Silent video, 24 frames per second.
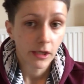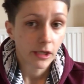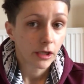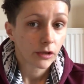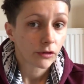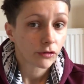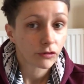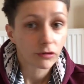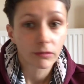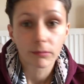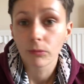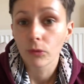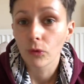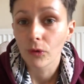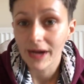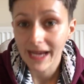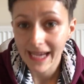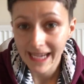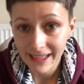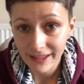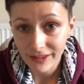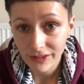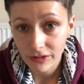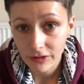some more
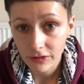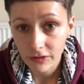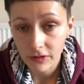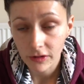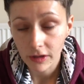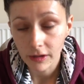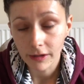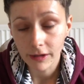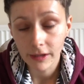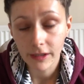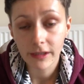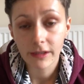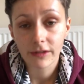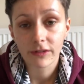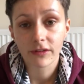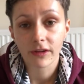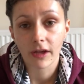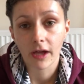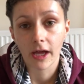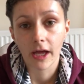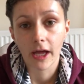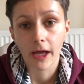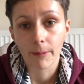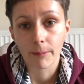exercise,
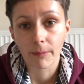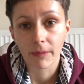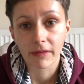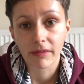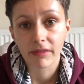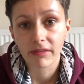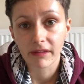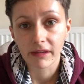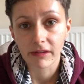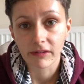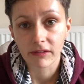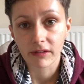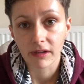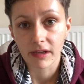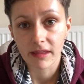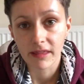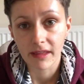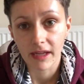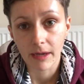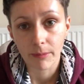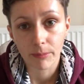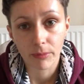and things like that.